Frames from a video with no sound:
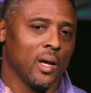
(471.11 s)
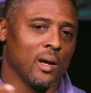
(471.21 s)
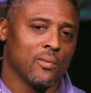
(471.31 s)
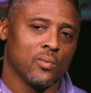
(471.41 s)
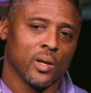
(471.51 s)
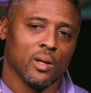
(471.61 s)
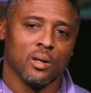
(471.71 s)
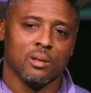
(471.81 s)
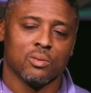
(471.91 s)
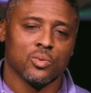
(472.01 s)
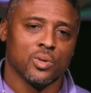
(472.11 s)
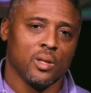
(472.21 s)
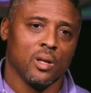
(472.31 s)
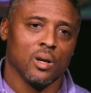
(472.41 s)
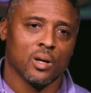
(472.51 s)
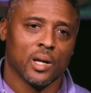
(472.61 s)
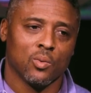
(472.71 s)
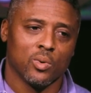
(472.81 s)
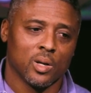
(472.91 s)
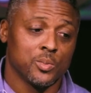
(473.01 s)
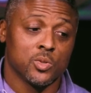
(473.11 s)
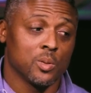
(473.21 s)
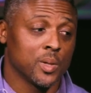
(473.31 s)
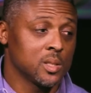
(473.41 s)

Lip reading: halfway through the year, and I went up to him.